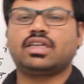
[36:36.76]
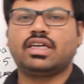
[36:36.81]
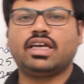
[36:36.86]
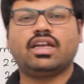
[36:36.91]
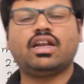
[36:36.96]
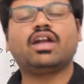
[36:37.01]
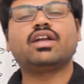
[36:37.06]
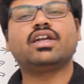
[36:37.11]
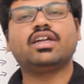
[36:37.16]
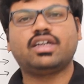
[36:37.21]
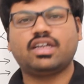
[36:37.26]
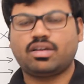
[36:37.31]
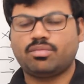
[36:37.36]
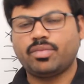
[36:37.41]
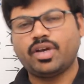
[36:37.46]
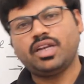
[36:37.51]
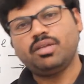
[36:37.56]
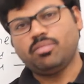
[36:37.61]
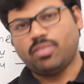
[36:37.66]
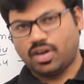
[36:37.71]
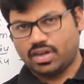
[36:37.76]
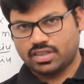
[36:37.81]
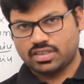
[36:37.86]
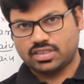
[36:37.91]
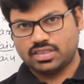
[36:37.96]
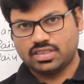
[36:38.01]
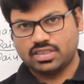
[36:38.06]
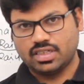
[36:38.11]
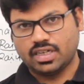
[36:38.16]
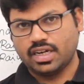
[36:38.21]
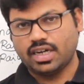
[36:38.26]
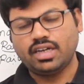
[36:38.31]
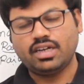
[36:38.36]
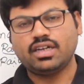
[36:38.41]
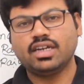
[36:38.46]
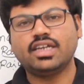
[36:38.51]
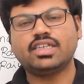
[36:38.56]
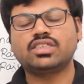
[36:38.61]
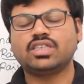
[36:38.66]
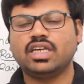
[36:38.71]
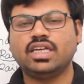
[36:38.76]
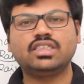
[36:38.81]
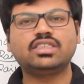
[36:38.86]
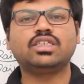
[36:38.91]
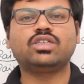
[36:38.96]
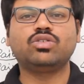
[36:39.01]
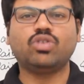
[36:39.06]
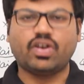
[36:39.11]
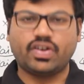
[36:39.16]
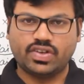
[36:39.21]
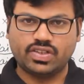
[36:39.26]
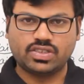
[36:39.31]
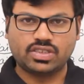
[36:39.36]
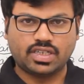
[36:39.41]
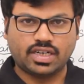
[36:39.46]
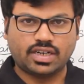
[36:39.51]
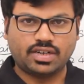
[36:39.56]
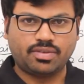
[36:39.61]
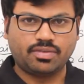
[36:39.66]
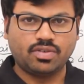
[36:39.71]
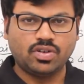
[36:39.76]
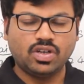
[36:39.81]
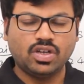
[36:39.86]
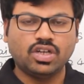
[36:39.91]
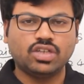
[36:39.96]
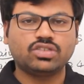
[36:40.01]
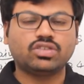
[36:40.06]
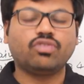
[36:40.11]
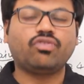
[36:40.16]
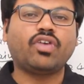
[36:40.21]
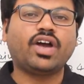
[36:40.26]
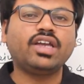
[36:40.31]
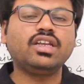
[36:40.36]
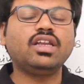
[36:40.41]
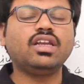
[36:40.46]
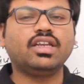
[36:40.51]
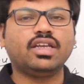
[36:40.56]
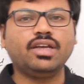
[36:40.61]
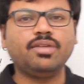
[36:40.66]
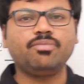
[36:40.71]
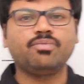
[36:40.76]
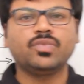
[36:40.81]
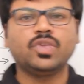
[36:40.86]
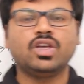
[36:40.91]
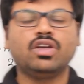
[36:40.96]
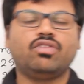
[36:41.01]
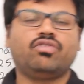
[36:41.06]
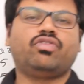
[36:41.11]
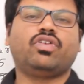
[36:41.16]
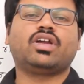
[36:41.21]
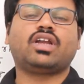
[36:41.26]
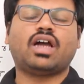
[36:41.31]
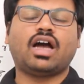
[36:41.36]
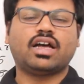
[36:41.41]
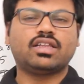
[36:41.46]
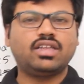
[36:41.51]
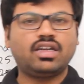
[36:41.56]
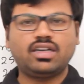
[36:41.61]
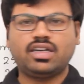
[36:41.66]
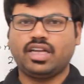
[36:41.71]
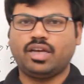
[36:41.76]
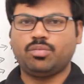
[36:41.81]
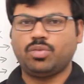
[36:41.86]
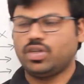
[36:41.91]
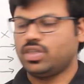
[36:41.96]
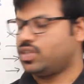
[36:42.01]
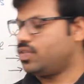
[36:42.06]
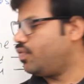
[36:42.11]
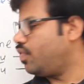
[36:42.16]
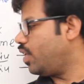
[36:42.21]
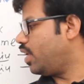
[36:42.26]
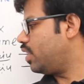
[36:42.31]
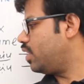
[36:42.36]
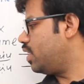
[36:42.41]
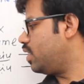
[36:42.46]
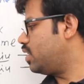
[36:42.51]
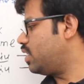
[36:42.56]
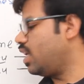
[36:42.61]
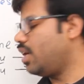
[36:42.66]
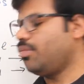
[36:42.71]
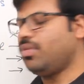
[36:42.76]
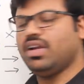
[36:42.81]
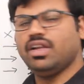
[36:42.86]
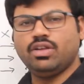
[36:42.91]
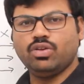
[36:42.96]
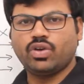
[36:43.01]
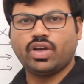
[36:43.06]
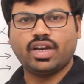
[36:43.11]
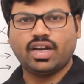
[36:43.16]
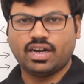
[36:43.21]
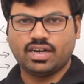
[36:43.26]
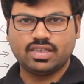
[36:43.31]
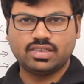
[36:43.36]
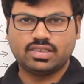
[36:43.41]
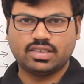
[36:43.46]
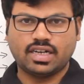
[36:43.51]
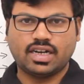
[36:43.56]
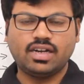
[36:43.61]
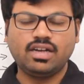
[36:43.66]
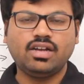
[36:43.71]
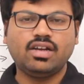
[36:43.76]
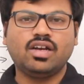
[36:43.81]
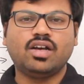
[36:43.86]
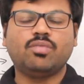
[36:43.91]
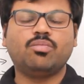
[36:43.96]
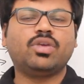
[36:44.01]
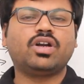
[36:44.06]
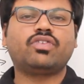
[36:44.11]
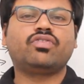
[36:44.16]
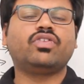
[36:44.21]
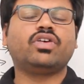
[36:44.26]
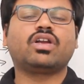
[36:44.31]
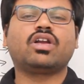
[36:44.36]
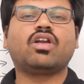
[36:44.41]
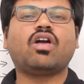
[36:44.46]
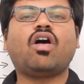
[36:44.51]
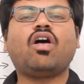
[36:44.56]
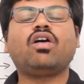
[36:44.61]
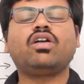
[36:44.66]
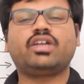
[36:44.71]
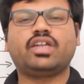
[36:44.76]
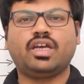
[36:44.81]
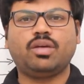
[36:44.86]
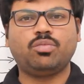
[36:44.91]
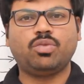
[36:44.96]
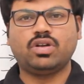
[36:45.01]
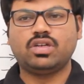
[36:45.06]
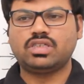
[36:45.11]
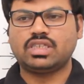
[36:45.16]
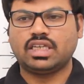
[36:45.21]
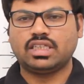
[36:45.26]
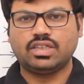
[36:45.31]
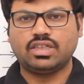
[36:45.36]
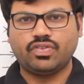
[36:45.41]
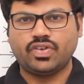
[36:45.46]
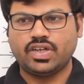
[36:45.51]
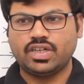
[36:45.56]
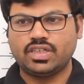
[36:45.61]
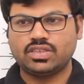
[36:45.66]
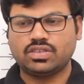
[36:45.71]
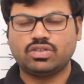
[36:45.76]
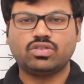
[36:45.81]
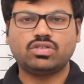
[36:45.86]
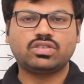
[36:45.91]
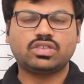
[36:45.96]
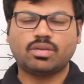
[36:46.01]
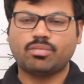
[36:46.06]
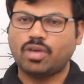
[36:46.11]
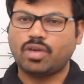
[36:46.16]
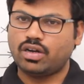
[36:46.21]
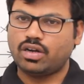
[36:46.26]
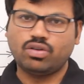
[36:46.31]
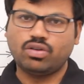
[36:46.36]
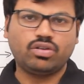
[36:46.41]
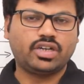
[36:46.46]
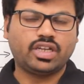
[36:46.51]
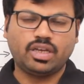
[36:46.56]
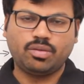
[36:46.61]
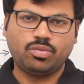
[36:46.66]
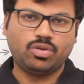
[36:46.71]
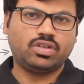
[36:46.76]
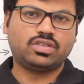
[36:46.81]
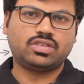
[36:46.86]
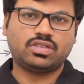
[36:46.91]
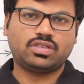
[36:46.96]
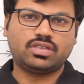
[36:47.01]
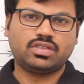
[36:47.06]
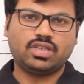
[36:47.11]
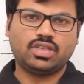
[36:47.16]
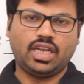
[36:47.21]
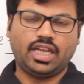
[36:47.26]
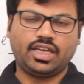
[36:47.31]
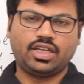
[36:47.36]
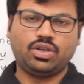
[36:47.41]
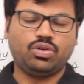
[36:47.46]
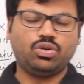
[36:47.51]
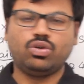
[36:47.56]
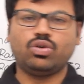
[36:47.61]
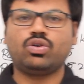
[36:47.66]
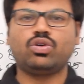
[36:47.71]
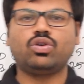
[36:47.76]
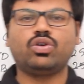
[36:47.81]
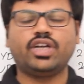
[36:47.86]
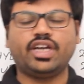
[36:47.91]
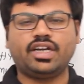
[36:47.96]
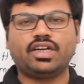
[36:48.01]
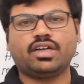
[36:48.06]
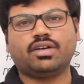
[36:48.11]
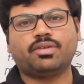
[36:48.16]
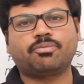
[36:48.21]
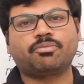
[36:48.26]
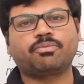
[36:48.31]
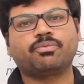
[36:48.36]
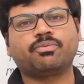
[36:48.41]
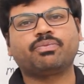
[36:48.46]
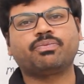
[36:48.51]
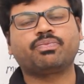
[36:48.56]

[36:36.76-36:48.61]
cannot determine marks, right? It's easy to understand. So finally, for other tables, for this table you can understand, but for long tables, otherwise some unknown tables, like you don't know data,